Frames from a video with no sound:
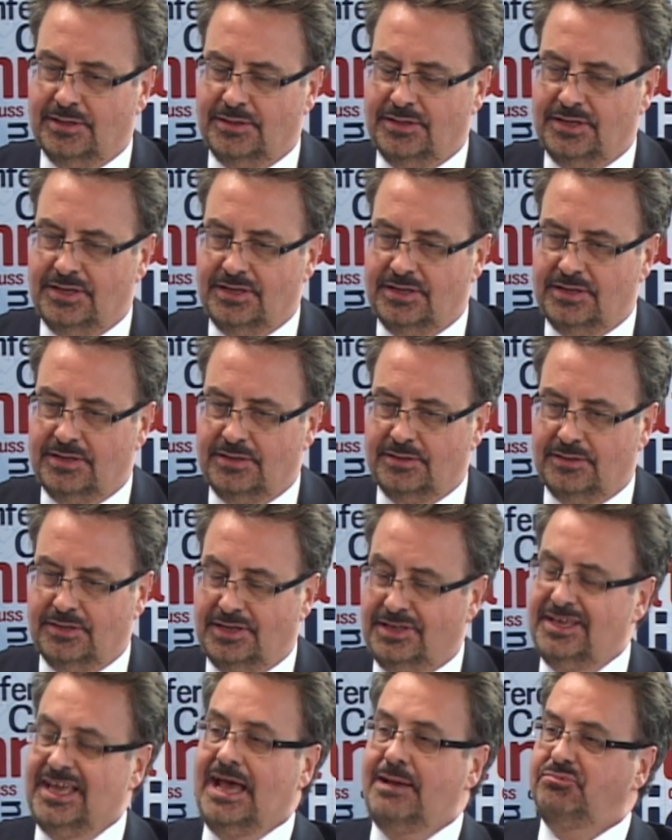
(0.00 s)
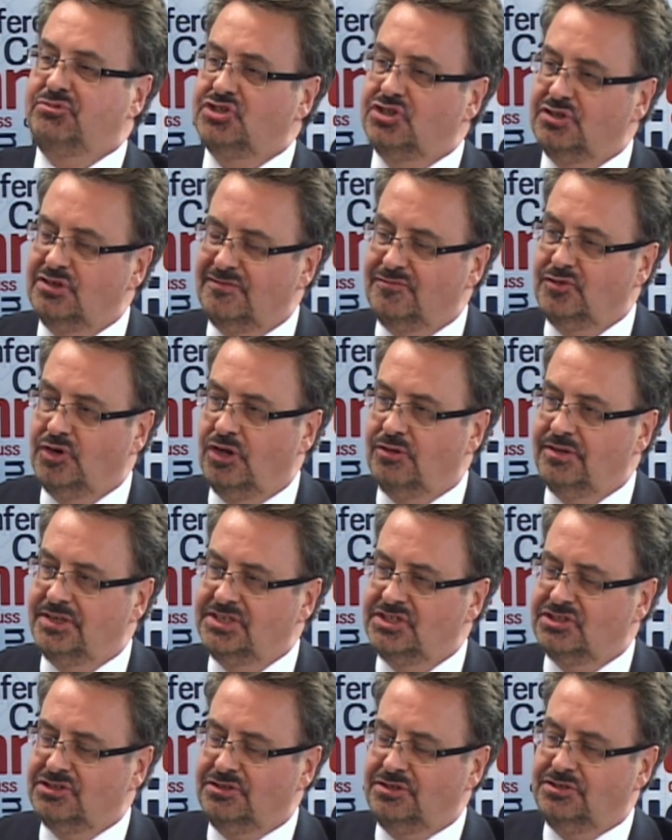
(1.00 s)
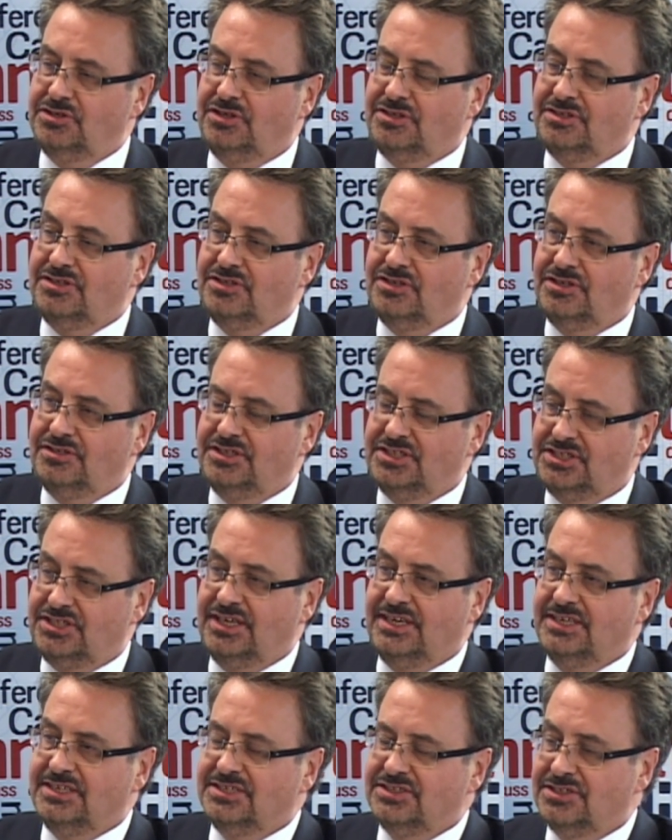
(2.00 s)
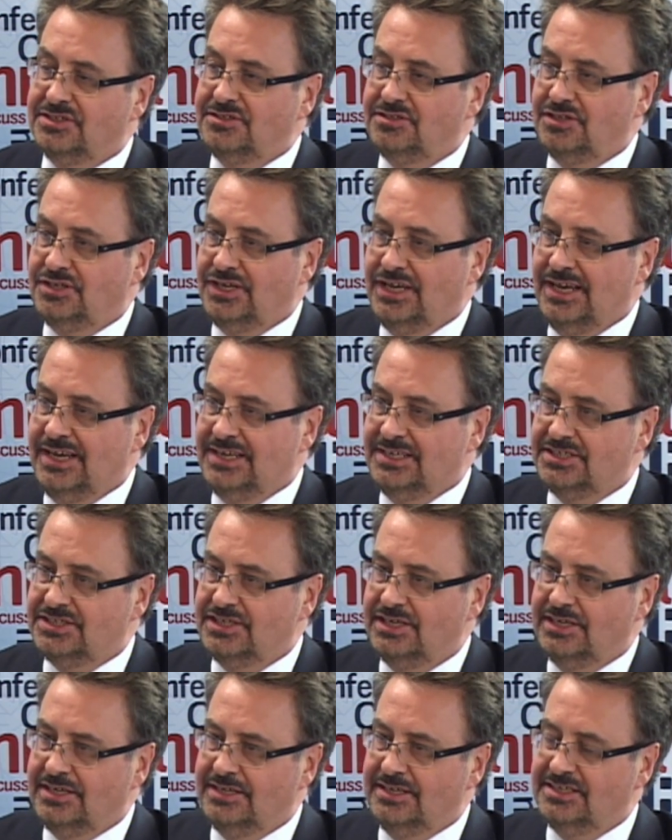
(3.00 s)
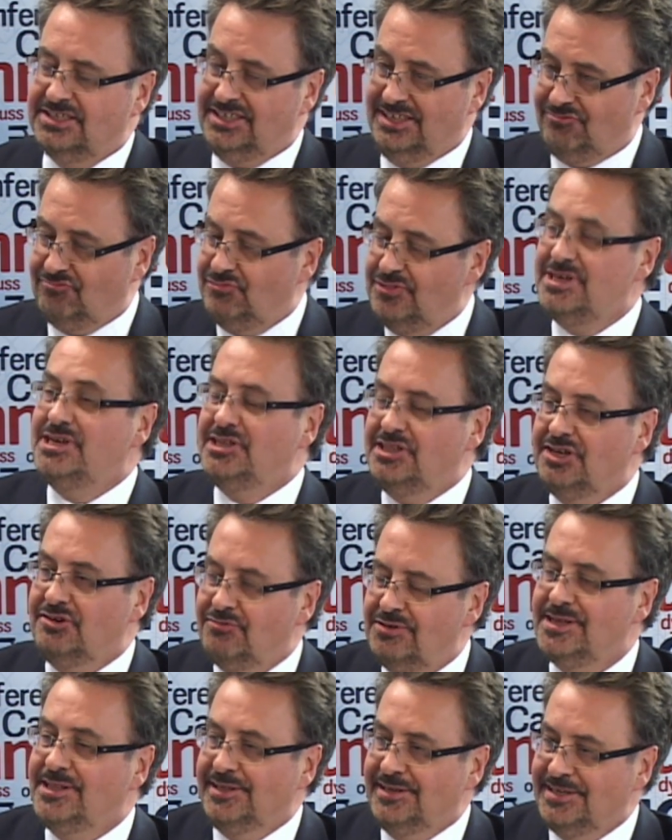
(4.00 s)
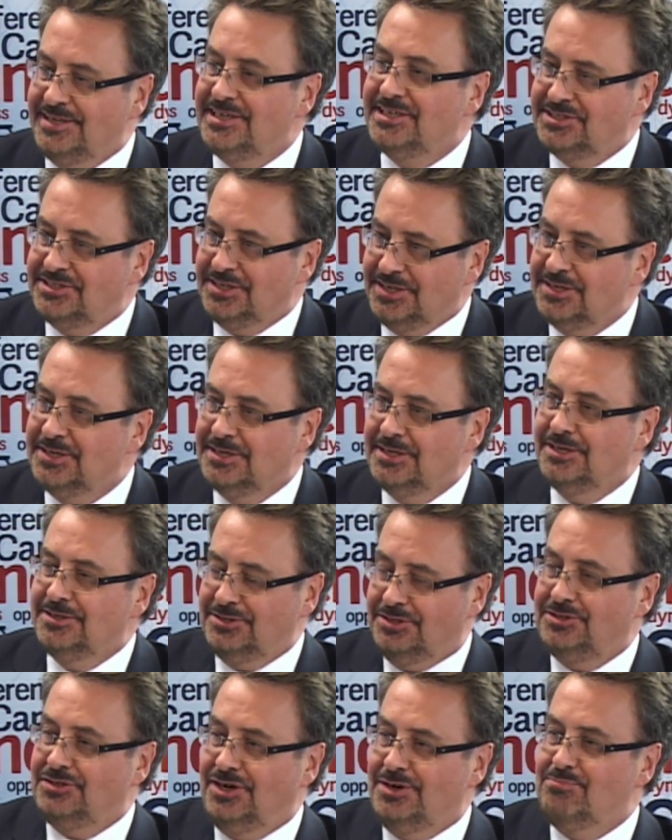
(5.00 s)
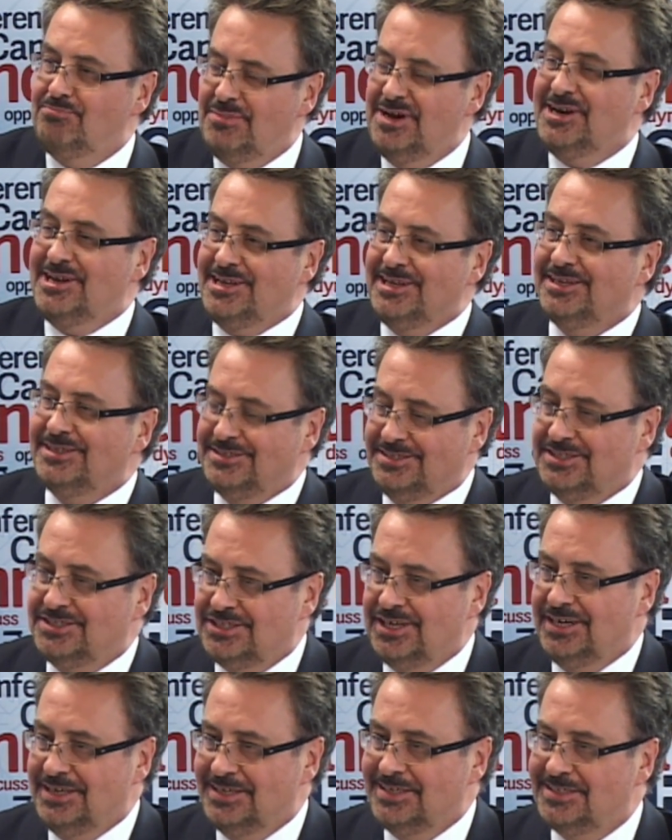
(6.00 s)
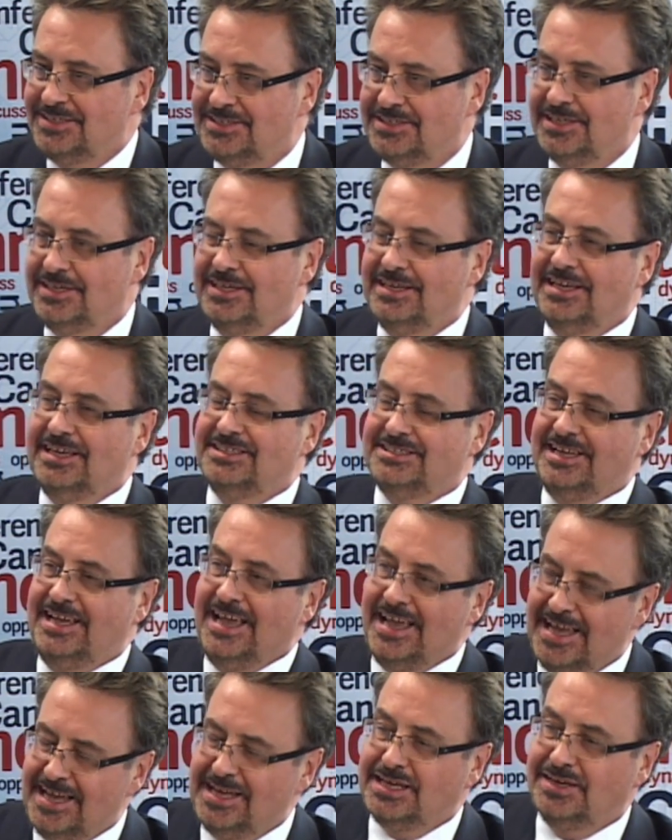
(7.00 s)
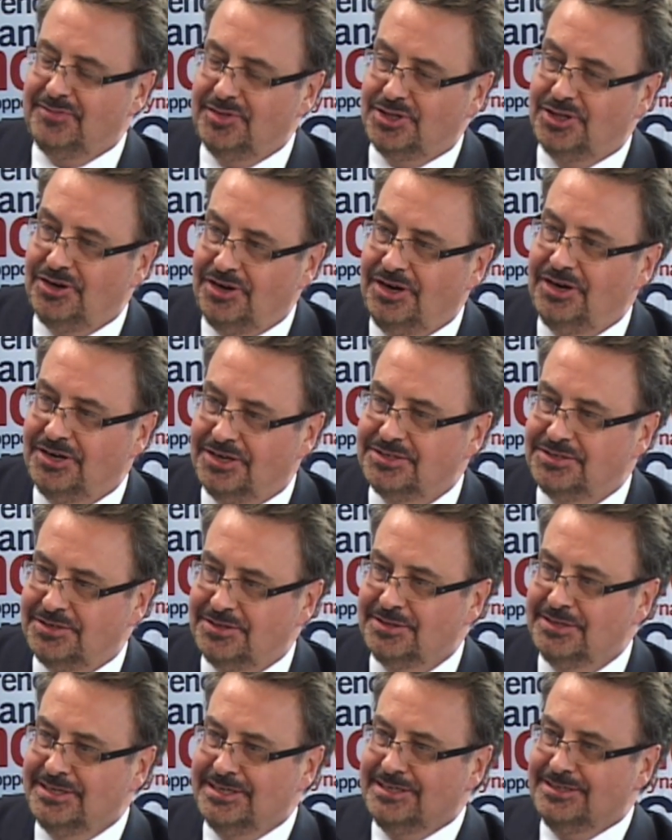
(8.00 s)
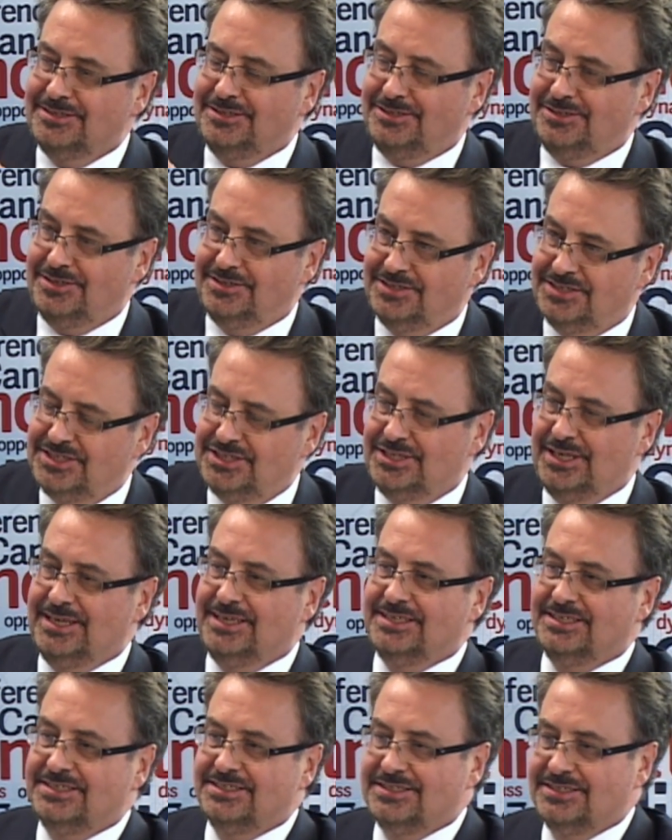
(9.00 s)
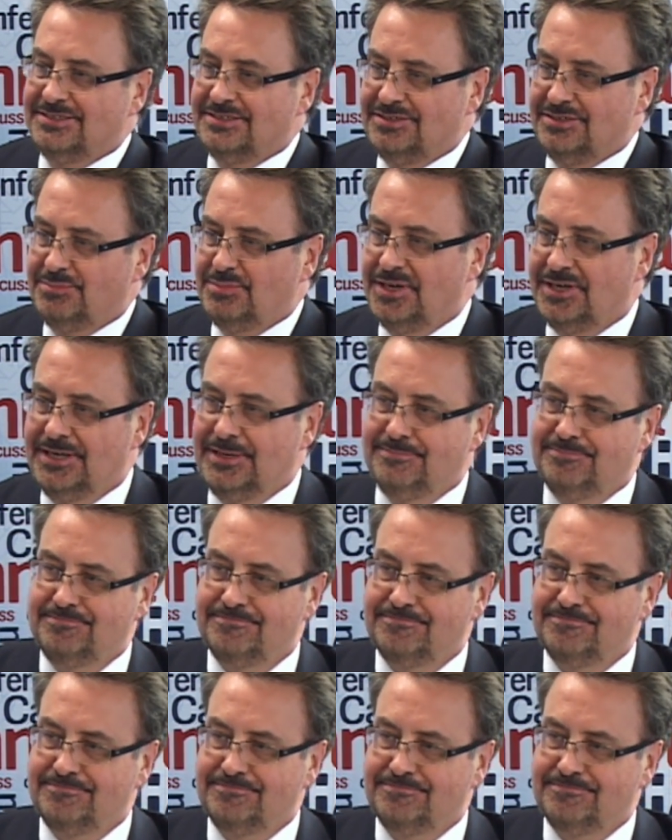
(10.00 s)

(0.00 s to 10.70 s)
the capture of knowledge so that you can turn the science into cash. It's really, really easy to turn money into science. It's a heck of a lot harder to turn science into money.